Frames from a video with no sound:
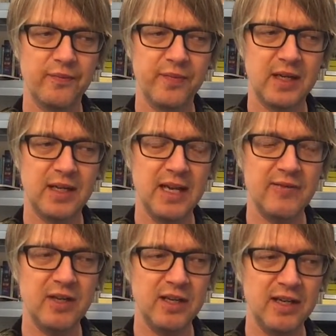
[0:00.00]

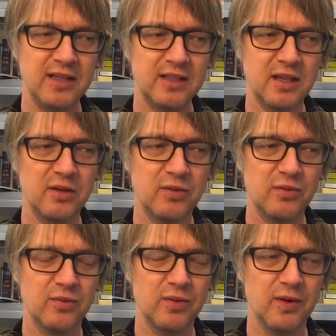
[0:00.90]
cleverly, so
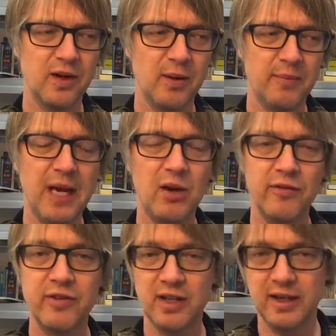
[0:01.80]

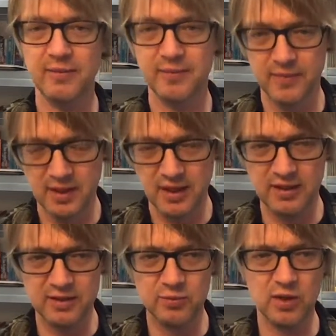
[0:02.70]
powerfully in
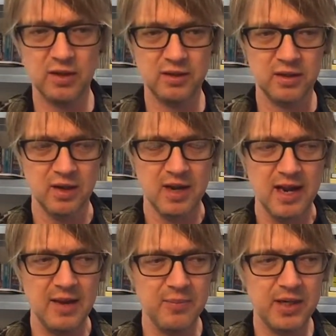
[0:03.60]
this work.
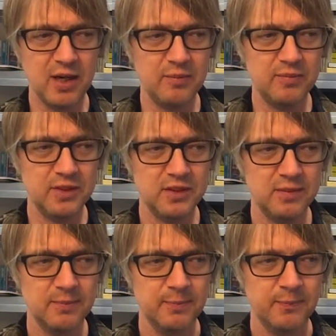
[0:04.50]
It
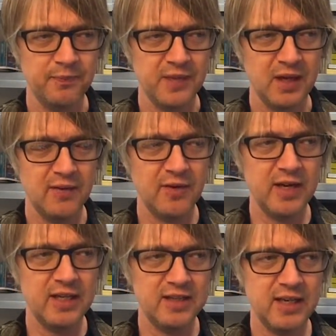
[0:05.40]
becomes a
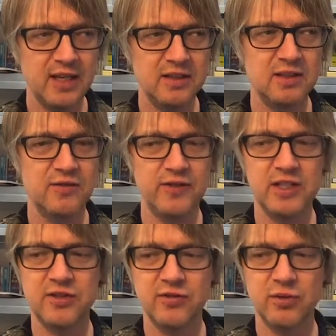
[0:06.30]
very intense,
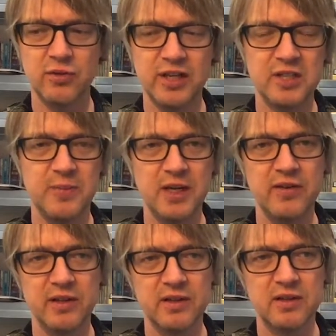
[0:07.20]
visceral
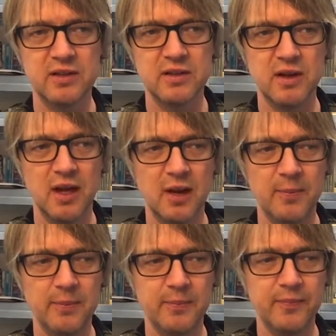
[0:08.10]
experience
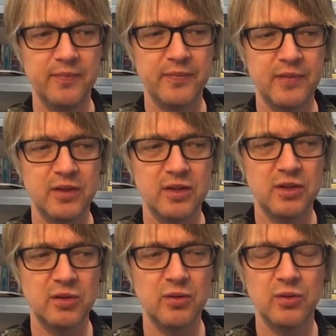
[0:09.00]

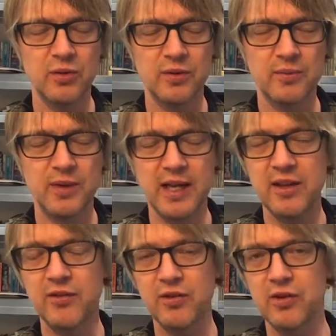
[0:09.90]
to play
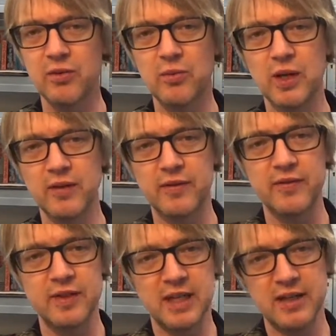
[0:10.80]
through one of
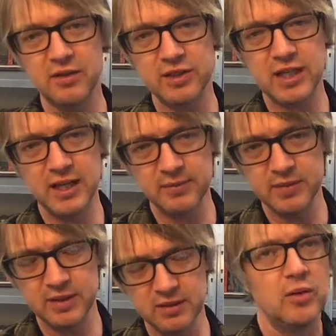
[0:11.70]
Daniel's
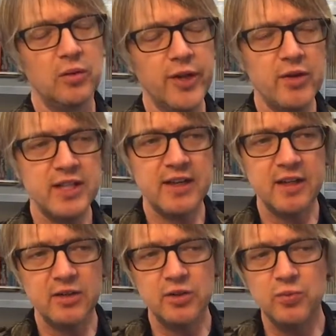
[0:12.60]
games. Although
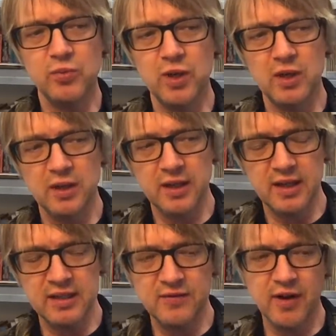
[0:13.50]
Daniel's work
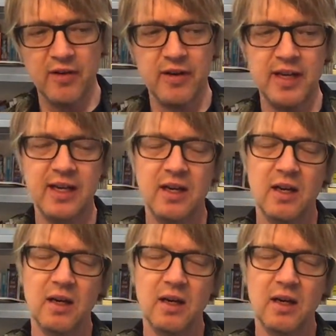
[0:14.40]
is very